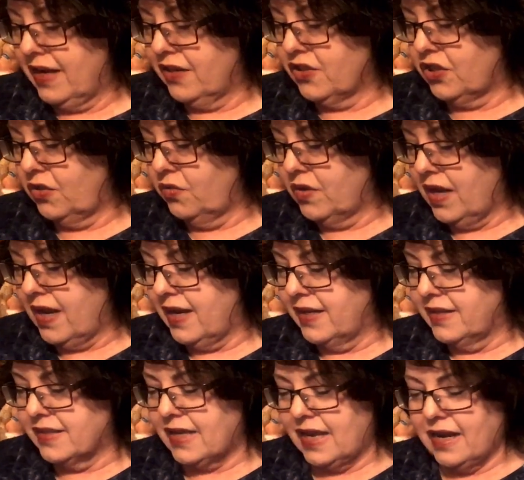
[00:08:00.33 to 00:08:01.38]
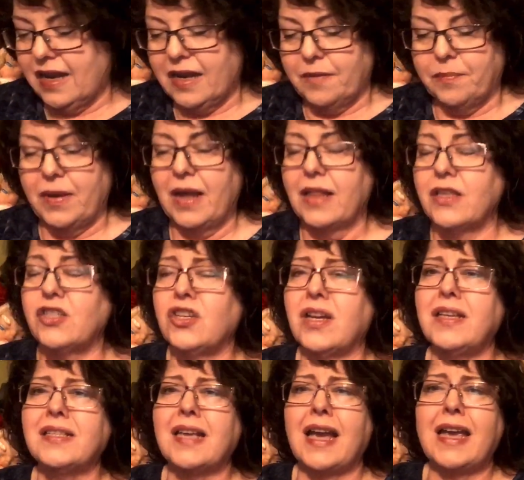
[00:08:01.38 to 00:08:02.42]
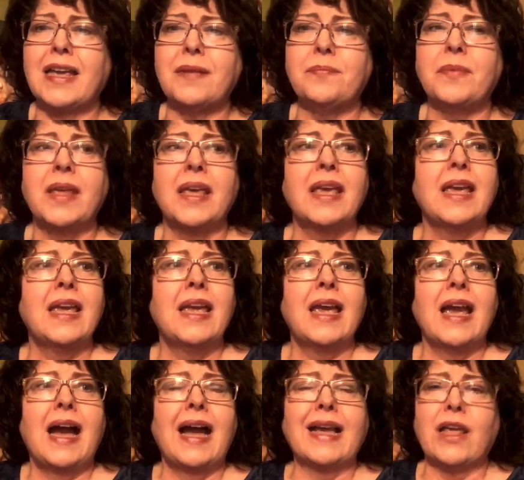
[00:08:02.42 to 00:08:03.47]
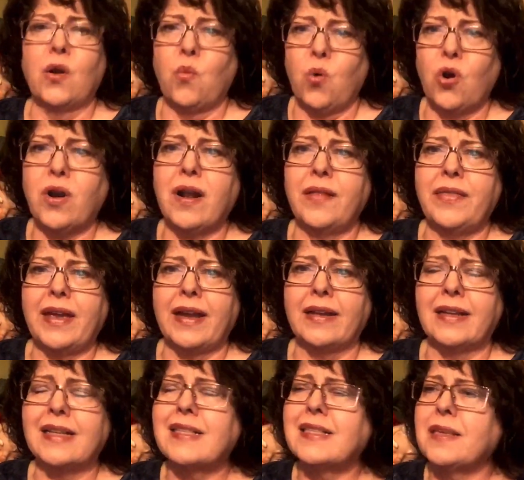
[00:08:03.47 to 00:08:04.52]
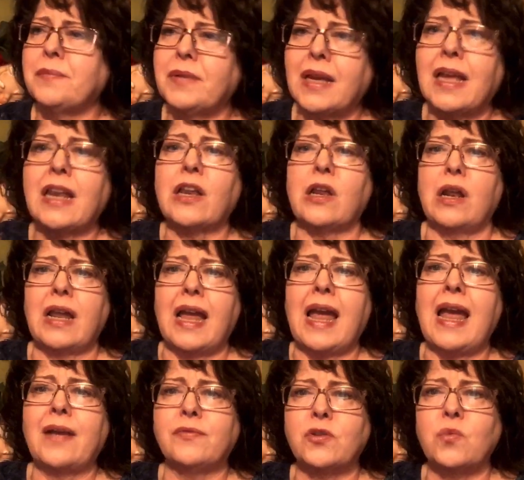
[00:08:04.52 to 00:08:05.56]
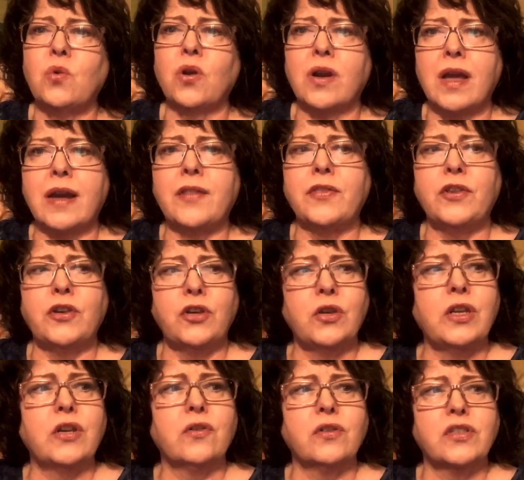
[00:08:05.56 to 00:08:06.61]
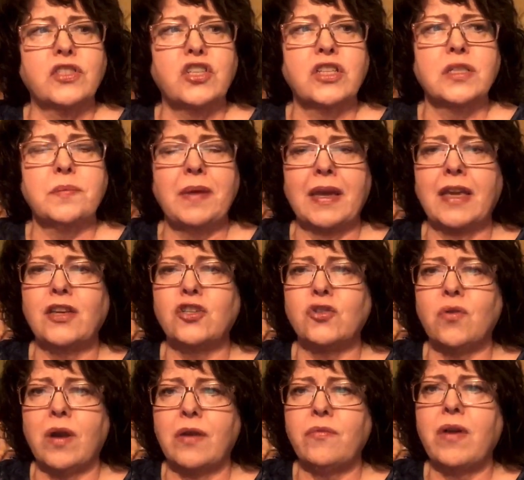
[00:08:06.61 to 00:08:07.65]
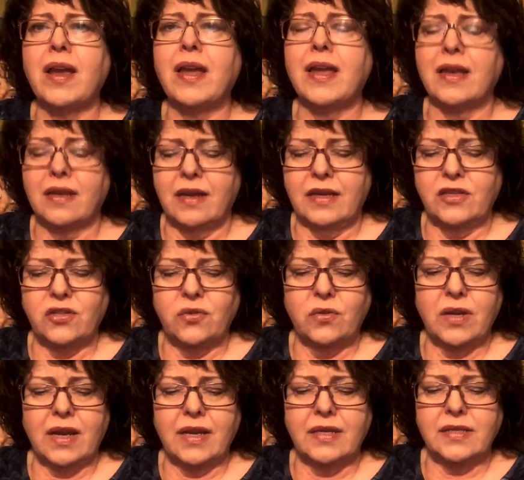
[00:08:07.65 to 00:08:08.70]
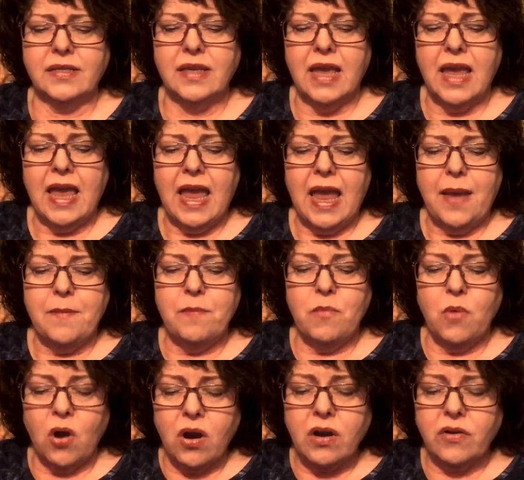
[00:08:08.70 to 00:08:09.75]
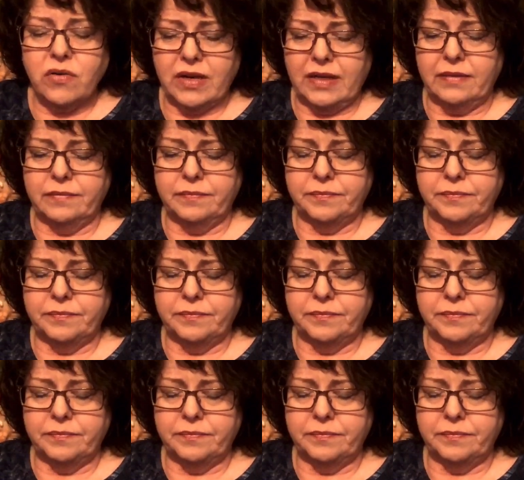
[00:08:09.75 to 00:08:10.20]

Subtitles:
out to you guys. And I apologize. I got to work on that. That's something I have to work on in the new year, is just making sure I recognize you guys. Margaret's